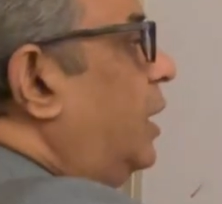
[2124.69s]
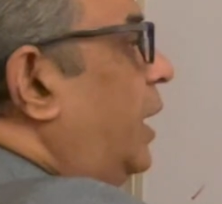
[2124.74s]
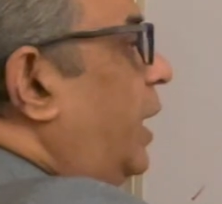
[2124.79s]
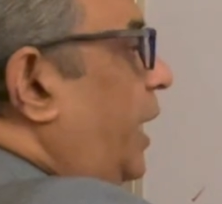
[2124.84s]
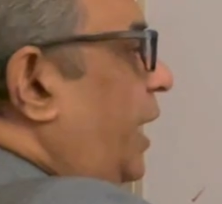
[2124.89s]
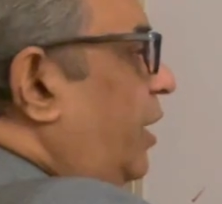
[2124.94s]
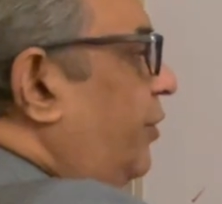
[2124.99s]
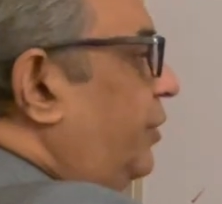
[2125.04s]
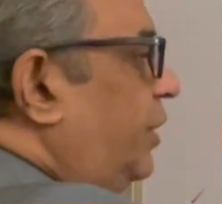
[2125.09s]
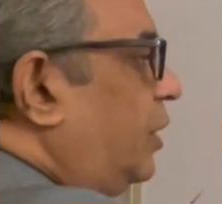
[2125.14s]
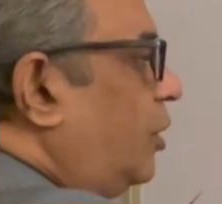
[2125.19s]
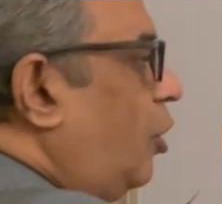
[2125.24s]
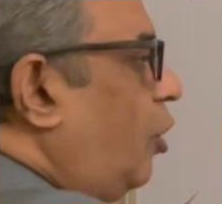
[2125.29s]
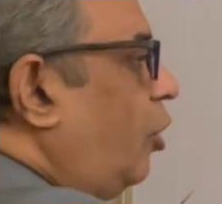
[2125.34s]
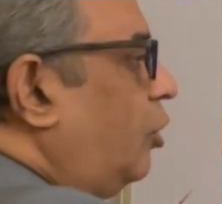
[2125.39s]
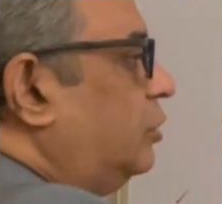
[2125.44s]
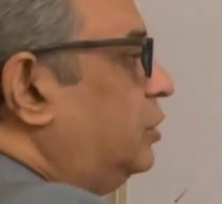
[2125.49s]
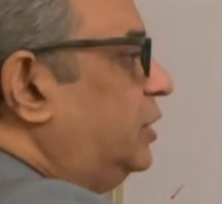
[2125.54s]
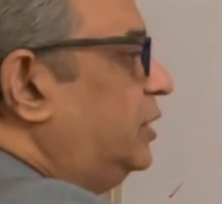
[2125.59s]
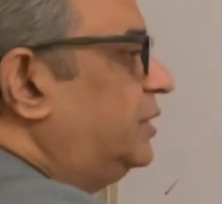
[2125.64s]
having
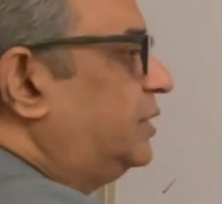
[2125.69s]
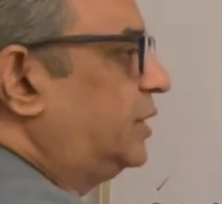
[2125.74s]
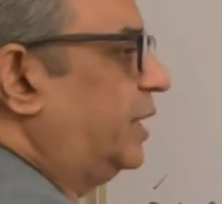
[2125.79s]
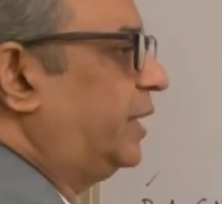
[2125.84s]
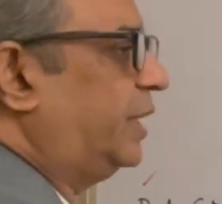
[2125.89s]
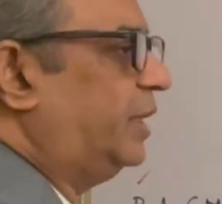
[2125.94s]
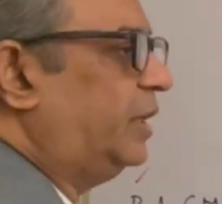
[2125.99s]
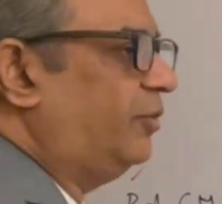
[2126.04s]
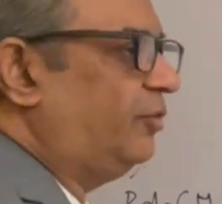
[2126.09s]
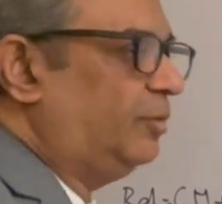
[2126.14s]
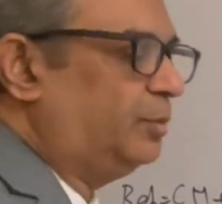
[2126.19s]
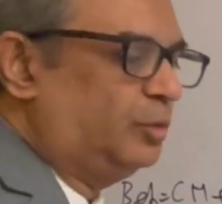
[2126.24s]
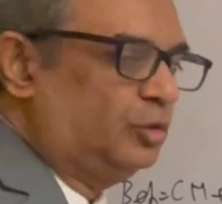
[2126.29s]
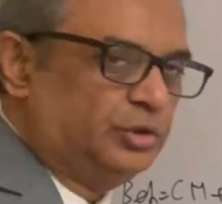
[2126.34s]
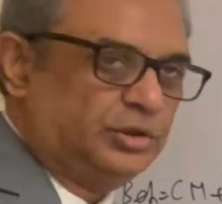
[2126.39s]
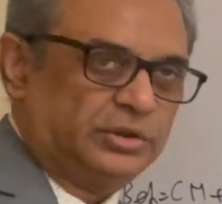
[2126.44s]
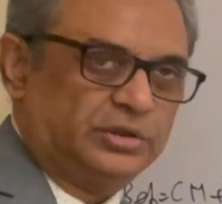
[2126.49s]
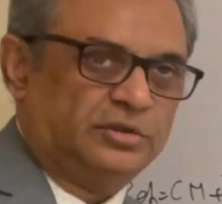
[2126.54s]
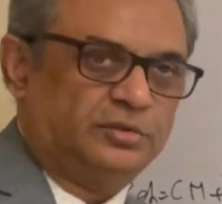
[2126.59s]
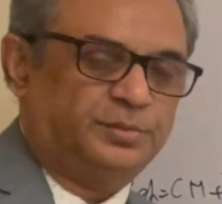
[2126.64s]
all these negative
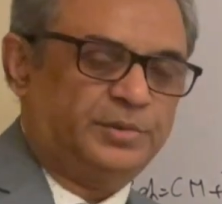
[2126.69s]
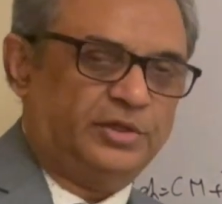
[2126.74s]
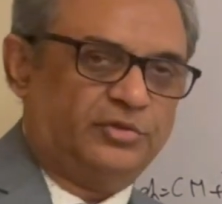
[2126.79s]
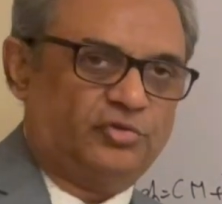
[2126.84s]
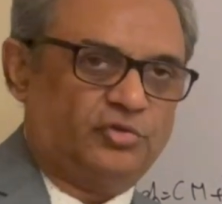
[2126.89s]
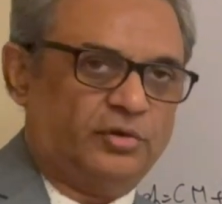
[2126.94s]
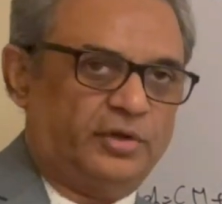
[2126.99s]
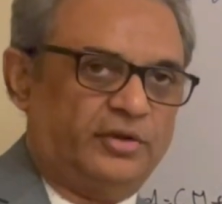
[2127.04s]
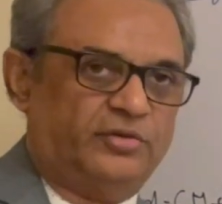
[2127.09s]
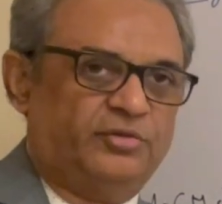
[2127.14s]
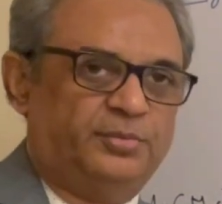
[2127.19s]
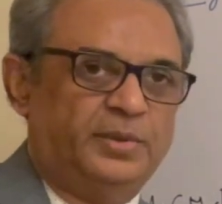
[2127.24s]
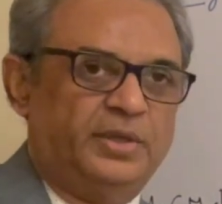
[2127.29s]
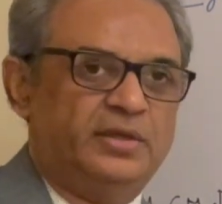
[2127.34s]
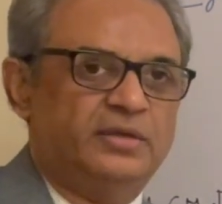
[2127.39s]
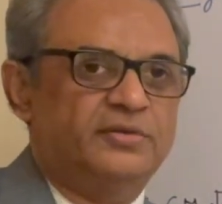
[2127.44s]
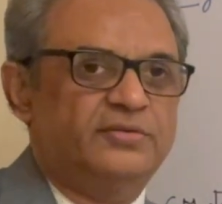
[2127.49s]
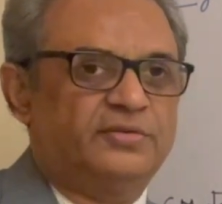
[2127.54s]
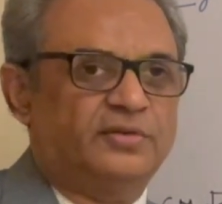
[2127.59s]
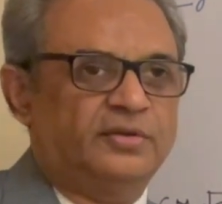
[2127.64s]
emotions based on
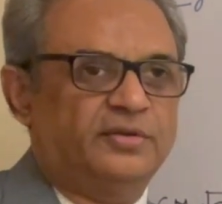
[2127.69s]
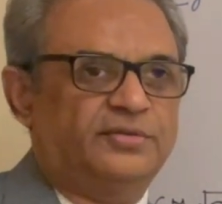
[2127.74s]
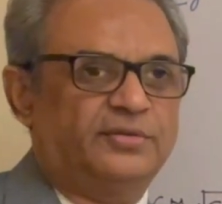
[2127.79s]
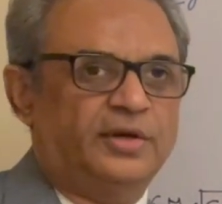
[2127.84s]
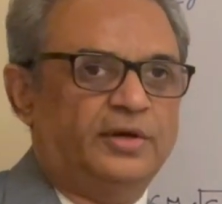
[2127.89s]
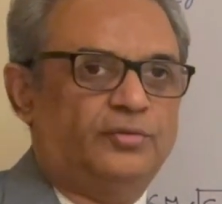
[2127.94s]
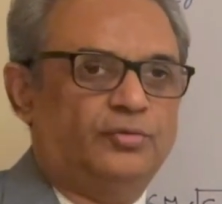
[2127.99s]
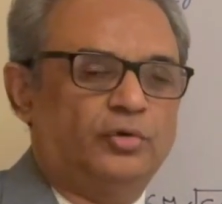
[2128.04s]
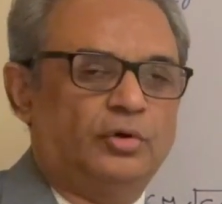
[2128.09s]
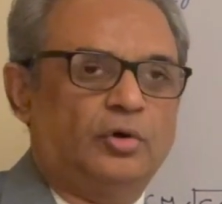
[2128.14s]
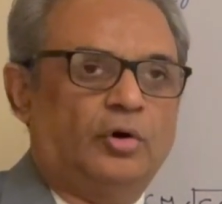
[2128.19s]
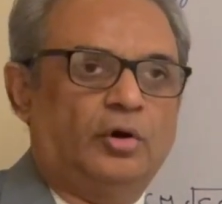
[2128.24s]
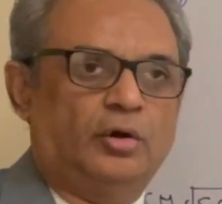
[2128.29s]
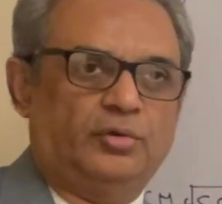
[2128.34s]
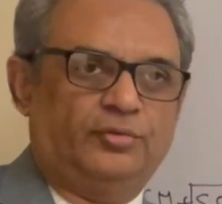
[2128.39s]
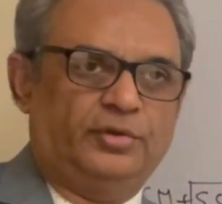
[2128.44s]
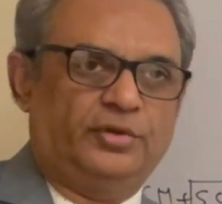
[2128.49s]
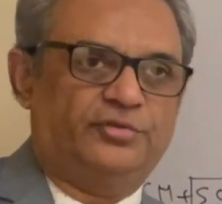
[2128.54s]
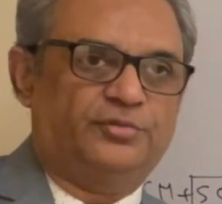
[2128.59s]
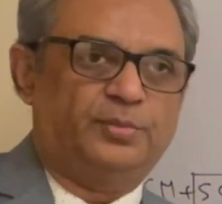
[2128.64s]
experiences, it would
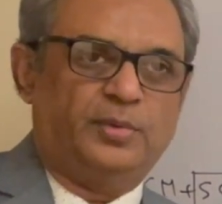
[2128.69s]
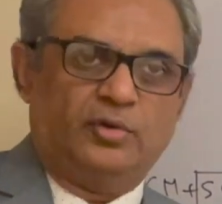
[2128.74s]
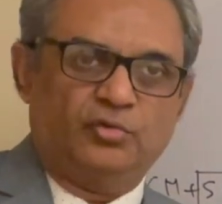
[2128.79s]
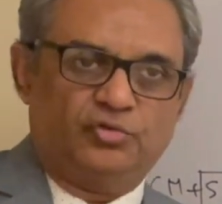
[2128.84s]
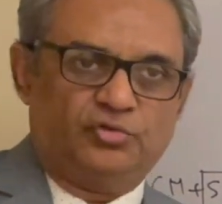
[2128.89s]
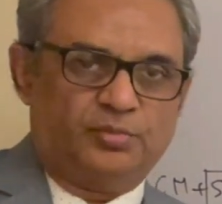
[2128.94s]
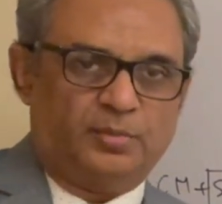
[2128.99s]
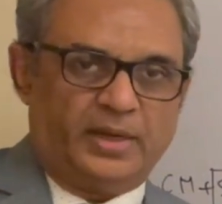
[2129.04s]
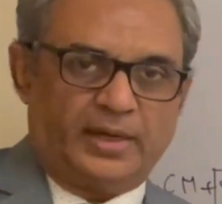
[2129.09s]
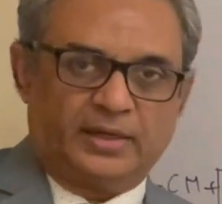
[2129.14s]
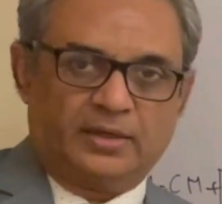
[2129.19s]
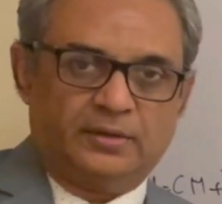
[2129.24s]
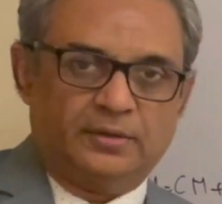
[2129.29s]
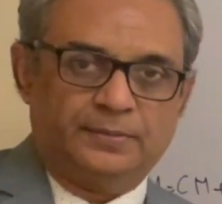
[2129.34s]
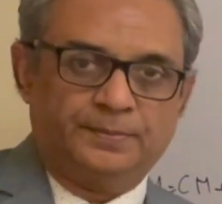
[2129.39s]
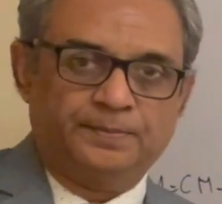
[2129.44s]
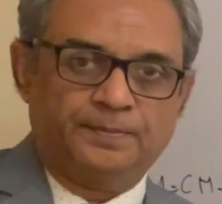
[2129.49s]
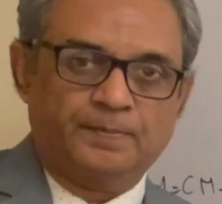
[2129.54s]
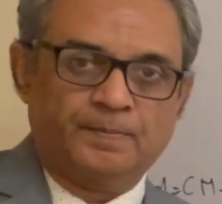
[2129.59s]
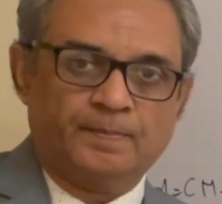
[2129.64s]
always bounce back.
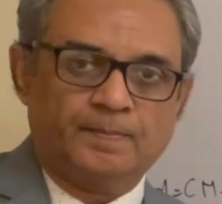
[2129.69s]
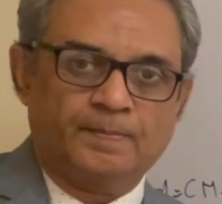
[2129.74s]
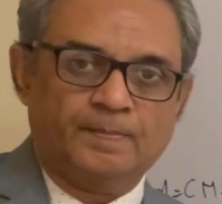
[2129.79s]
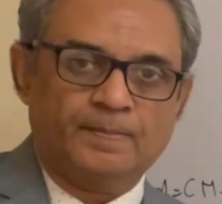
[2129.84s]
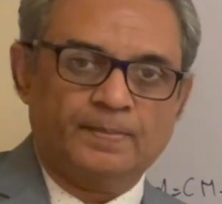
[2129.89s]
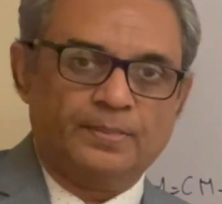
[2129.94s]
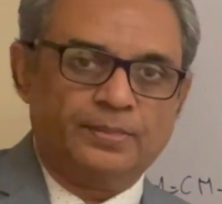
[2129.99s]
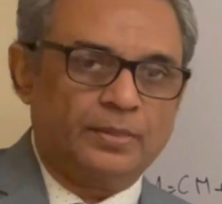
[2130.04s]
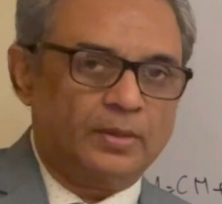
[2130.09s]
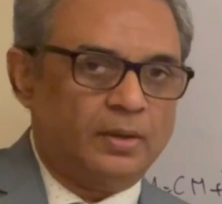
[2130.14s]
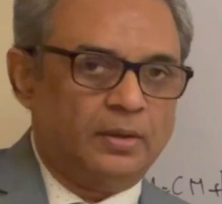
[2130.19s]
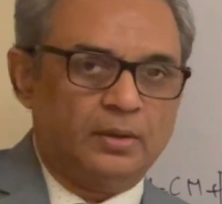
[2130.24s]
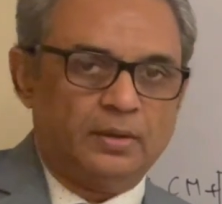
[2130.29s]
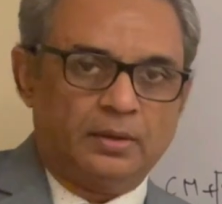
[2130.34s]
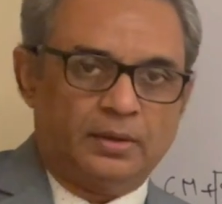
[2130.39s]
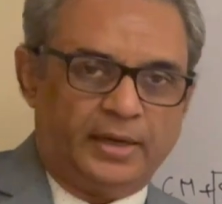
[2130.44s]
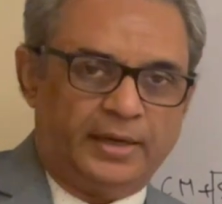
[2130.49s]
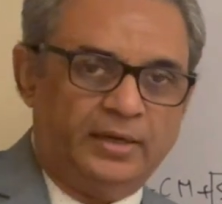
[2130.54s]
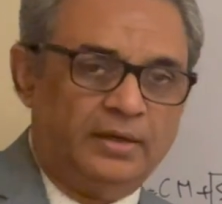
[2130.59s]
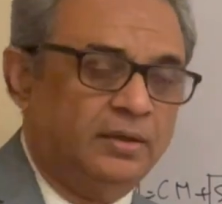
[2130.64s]

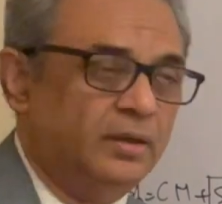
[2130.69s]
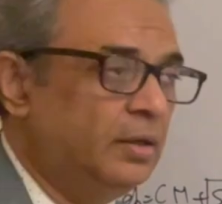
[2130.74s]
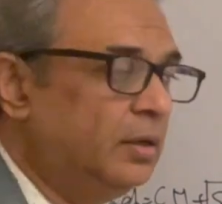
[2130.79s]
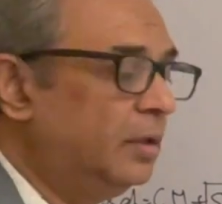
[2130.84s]
Right?